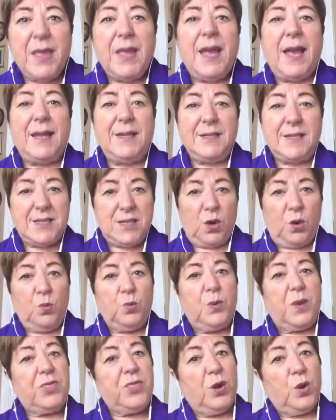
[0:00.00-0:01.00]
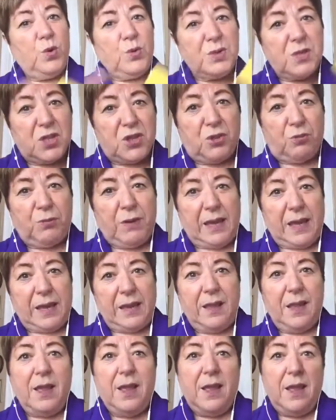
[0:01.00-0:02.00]
And so with those
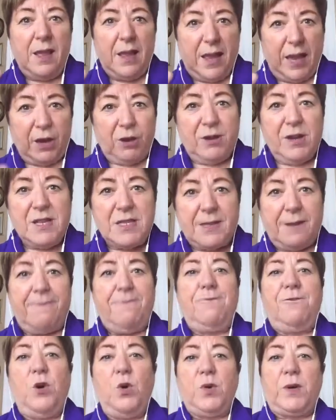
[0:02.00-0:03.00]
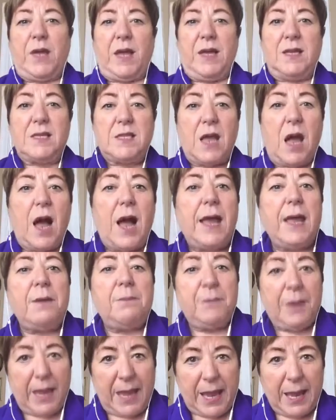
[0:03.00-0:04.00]
three areas of focus, I
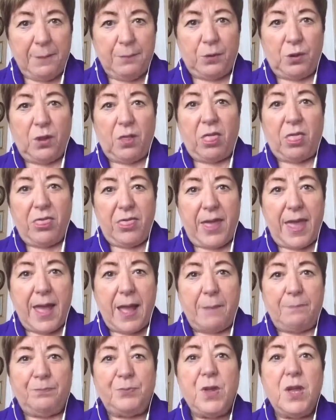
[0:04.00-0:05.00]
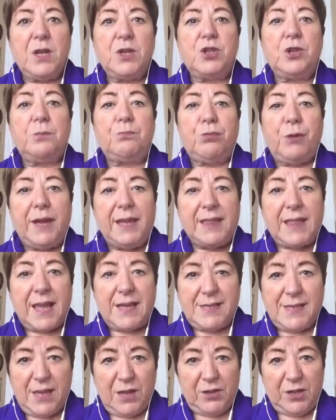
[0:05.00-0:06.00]
am able then to break
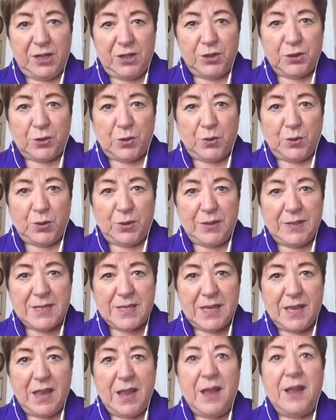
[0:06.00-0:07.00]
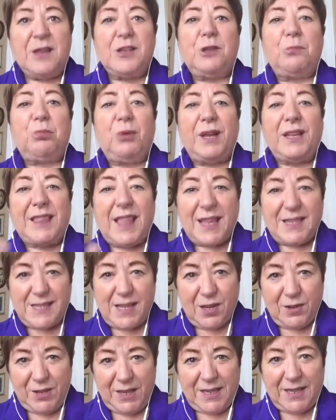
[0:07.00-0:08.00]
that down into goals, to break that
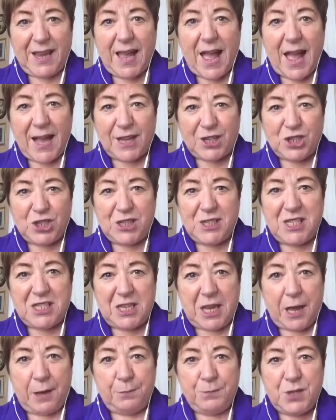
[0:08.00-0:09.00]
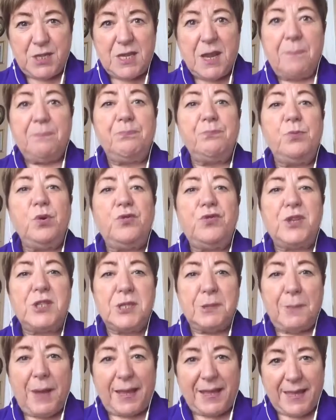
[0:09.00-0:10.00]
down into action steps, move it to
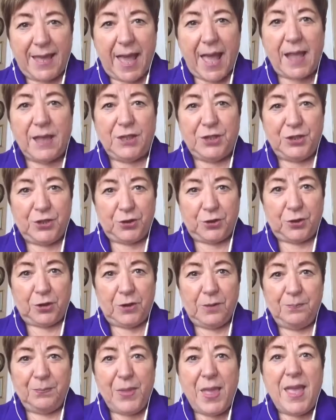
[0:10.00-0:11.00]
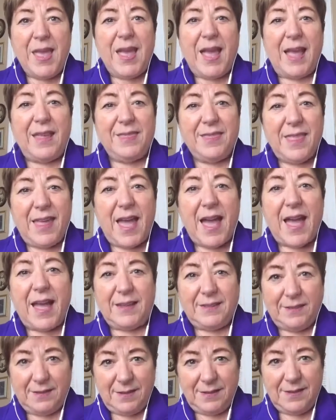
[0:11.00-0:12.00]
my calendar, and then